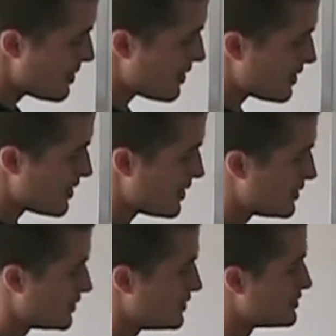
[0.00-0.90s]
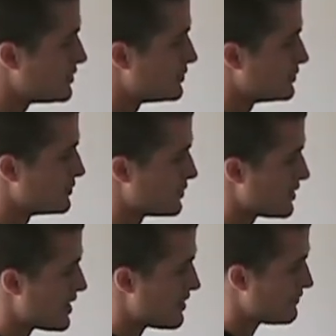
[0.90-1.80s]
and these two
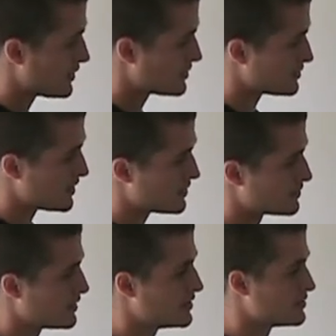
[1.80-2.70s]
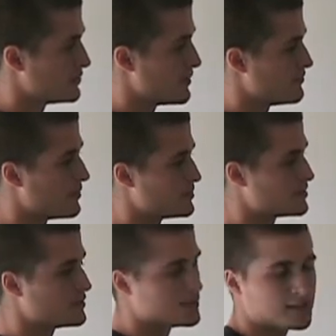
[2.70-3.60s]
half x's cancel out. So we have numbers
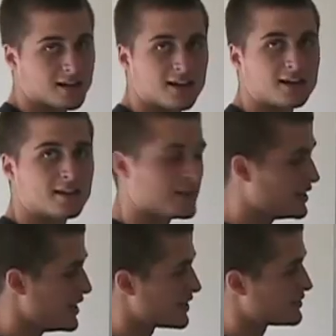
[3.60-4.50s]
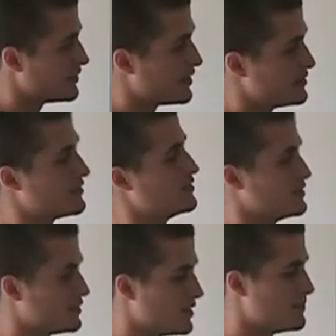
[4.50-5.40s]
on this side and x values on
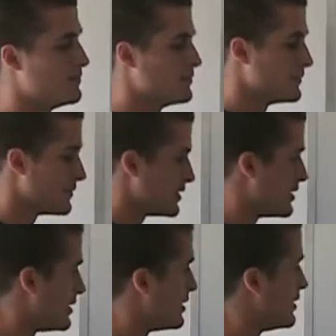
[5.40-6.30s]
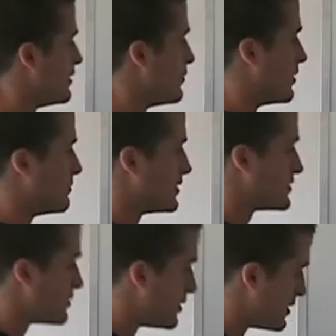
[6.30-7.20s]
this side. 1
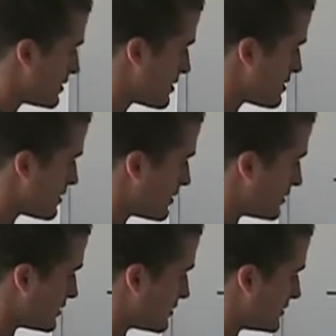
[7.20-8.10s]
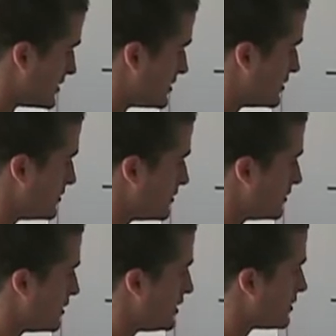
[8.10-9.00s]
plus 1 is going to be
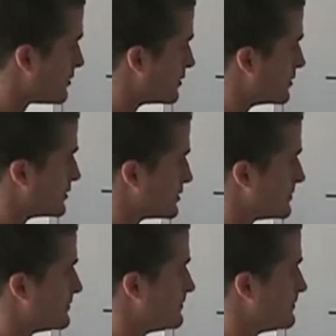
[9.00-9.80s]
2 equals